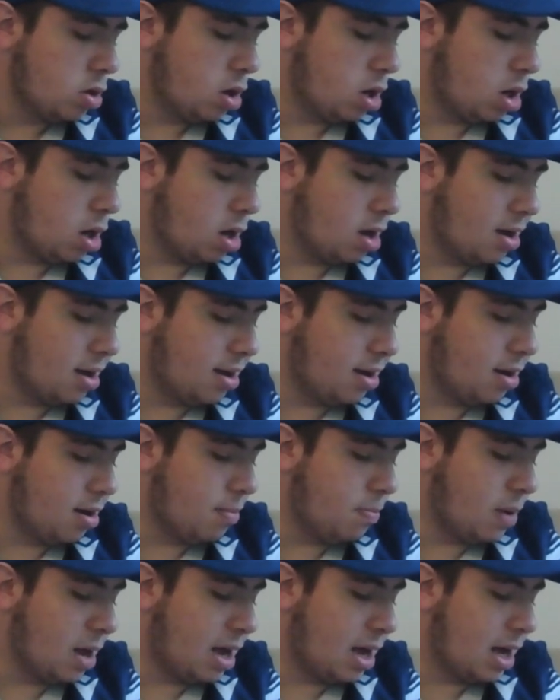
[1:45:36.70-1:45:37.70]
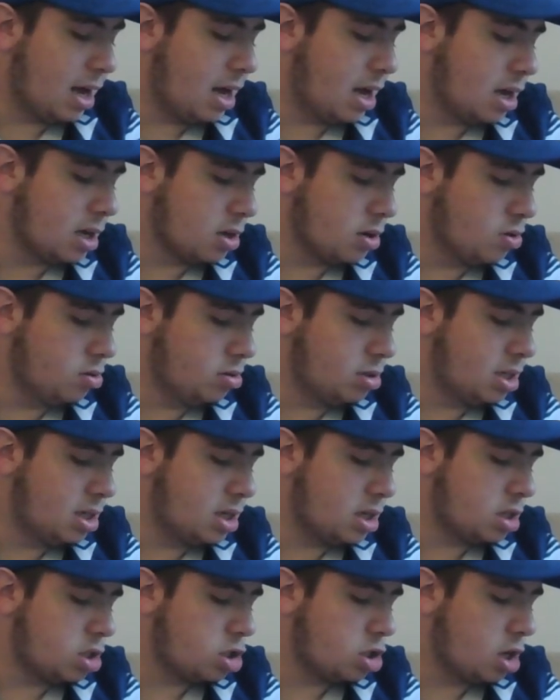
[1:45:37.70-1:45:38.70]
Oh, my
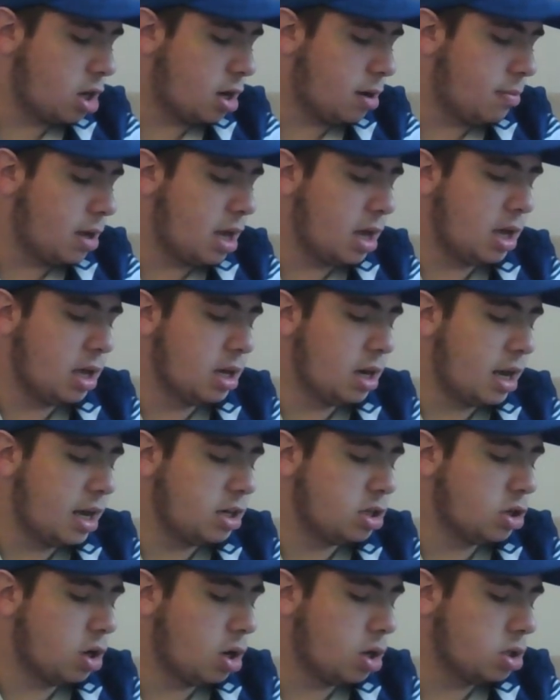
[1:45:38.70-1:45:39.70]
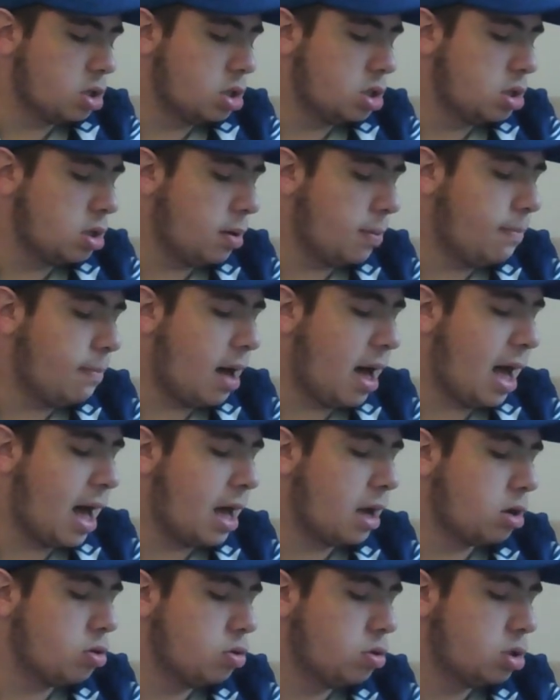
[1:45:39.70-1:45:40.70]
goodness me, legends.
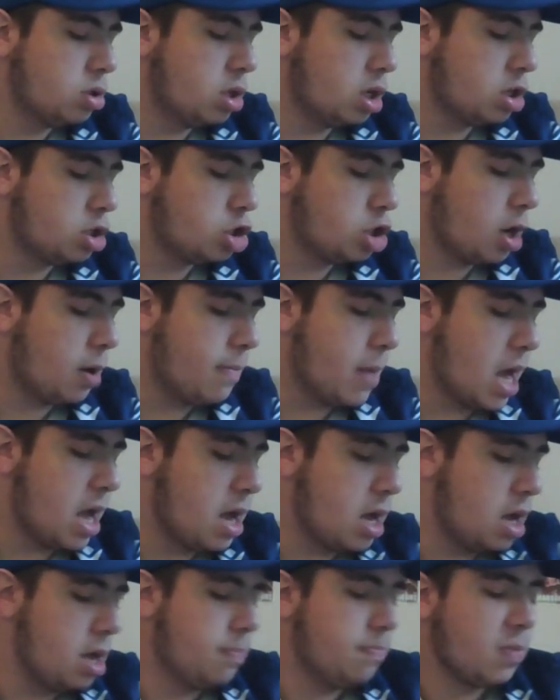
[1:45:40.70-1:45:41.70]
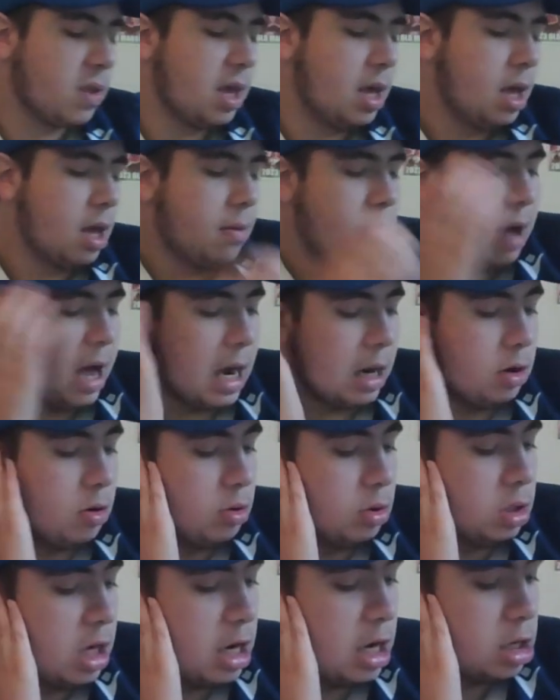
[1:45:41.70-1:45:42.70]
My goodness me. My
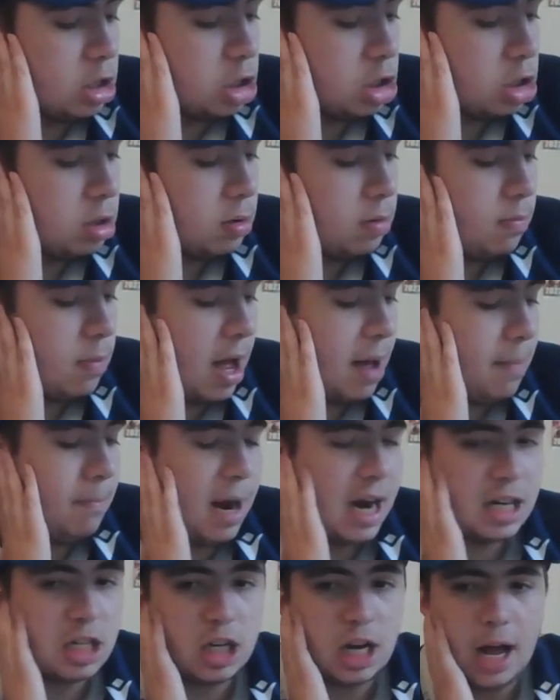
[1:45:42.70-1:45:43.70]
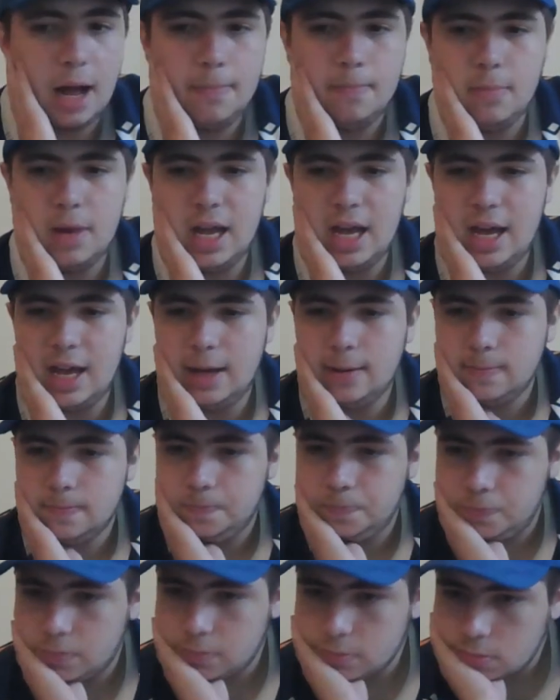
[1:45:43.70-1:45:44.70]
goodness. My mesh up me.
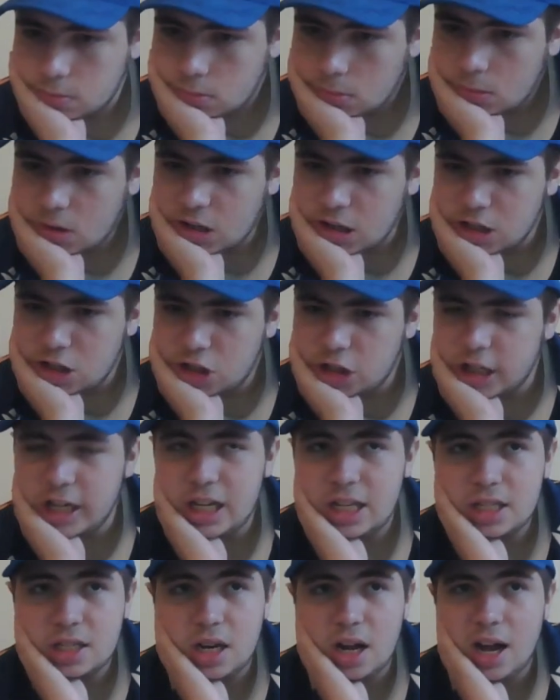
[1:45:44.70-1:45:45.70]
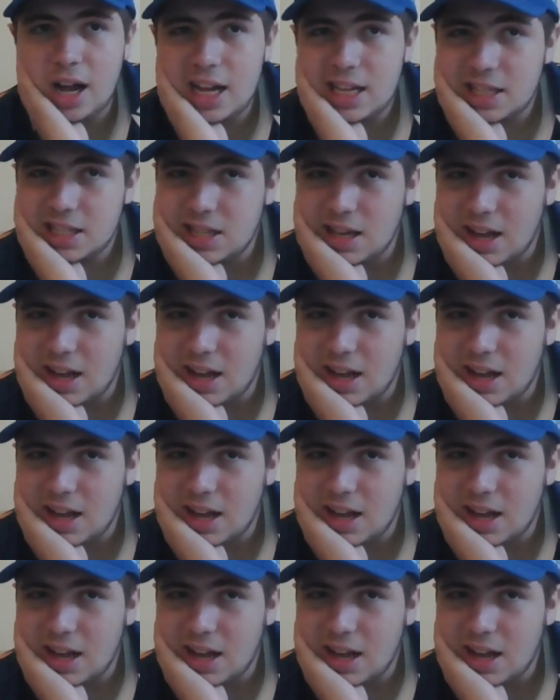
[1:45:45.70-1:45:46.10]
Jeez, Knights.